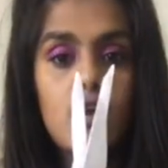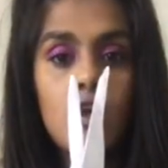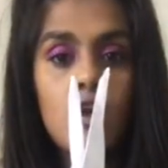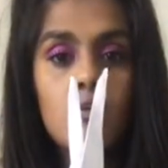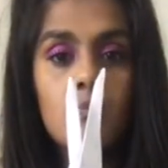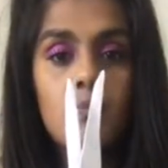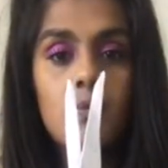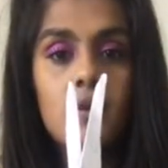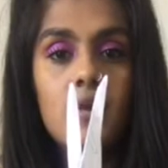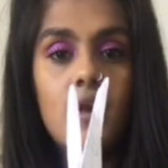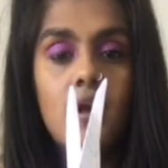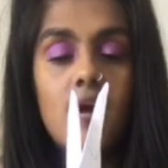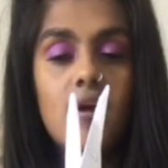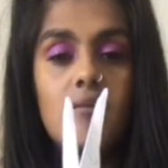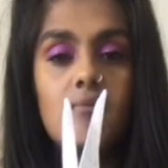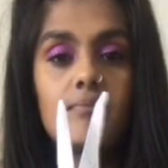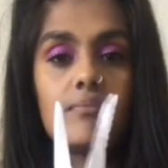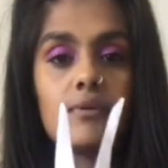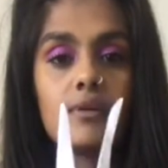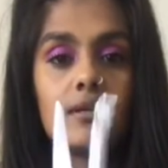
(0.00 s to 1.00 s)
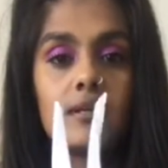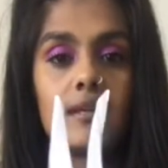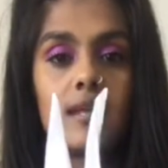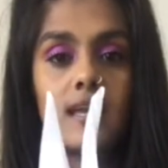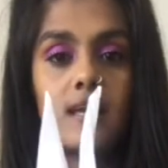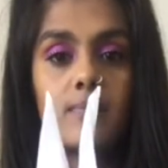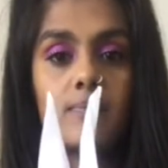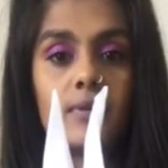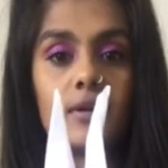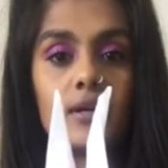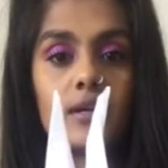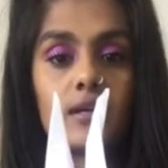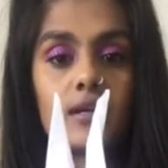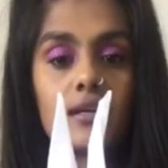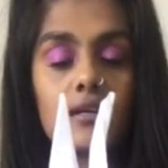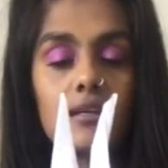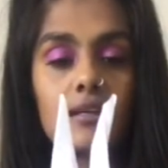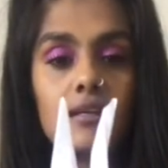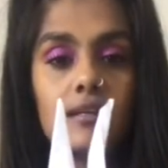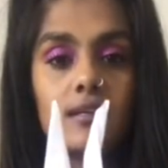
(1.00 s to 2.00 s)
open it up like a book,
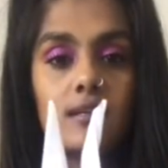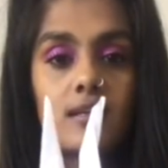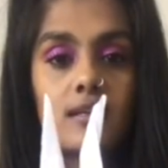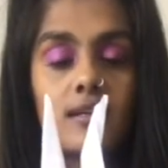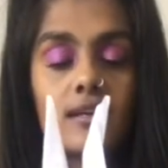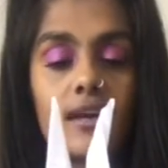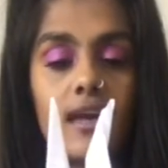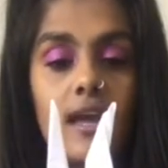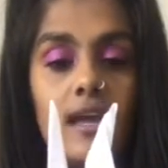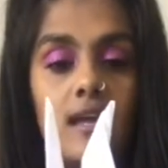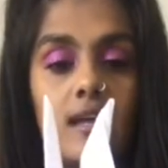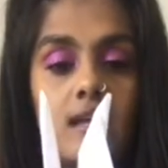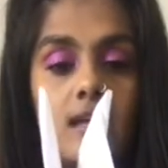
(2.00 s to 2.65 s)
okay?